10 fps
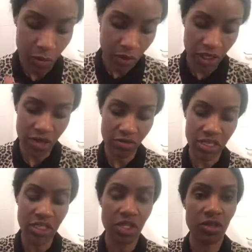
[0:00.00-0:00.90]
With any
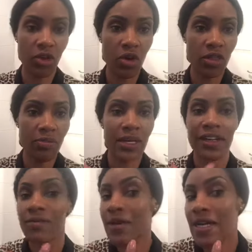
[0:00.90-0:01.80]
residue I've got on the
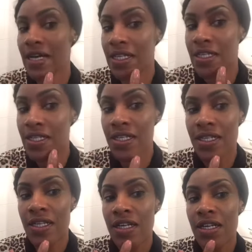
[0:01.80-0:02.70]
back of my hand,
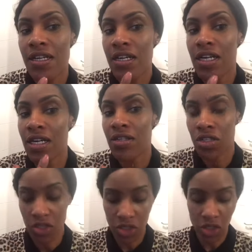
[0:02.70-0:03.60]
I'll
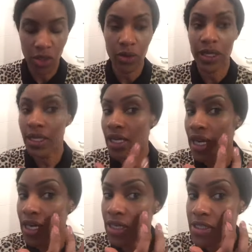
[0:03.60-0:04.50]
just
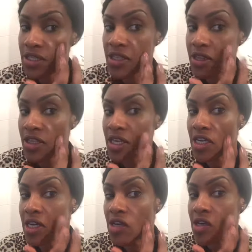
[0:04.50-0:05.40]
locate
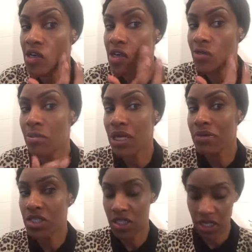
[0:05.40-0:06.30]
the little
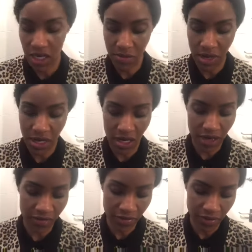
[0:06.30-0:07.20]
blemishes that I might
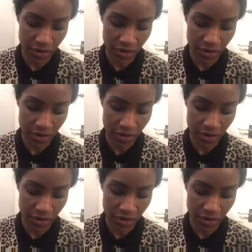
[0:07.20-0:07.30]
have,